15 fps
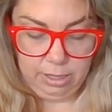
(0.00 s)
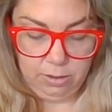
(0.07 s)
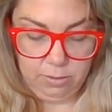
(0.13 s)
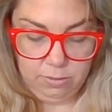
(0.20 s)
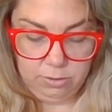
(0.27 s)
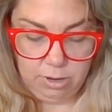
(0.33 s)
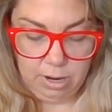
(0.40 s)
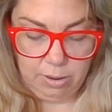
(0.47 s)

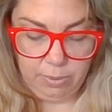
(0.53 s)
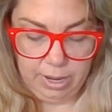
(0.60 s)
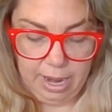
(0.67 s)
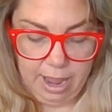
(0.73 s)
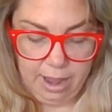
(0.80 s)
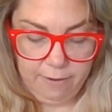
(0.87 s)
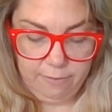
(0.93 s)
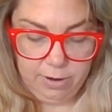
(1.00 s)
You draw
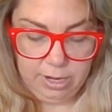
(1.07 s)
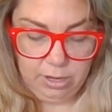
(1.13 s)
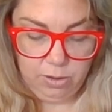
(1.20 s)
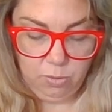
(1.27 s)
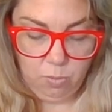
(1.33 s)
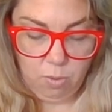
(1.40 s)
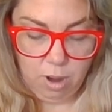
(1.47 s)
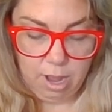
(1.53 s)
whatever
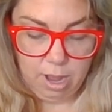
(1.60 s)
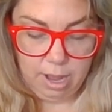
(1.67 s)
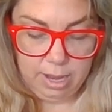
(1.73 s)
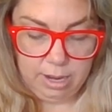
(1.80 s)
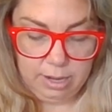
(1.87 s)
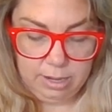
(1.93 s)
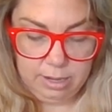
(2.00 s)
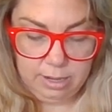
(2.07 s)
you
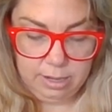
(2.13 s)
want.